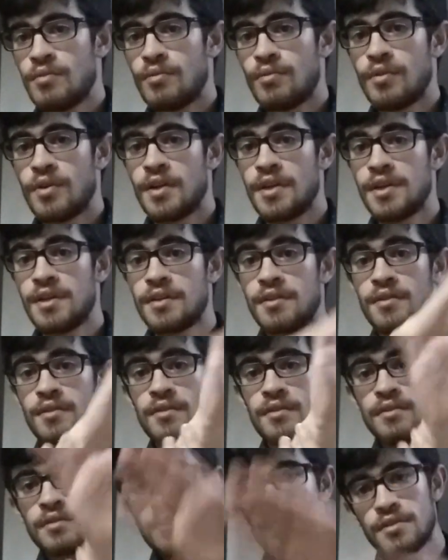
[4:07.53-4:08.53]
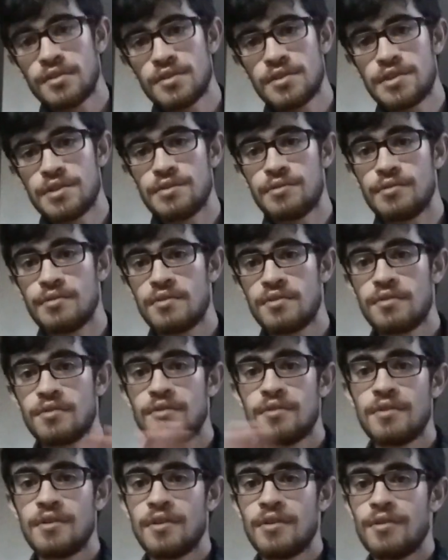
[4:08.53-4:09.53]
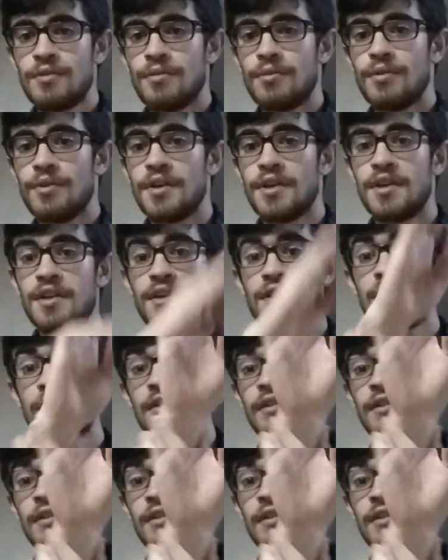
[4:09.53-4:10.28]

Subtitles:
1, 2, 1,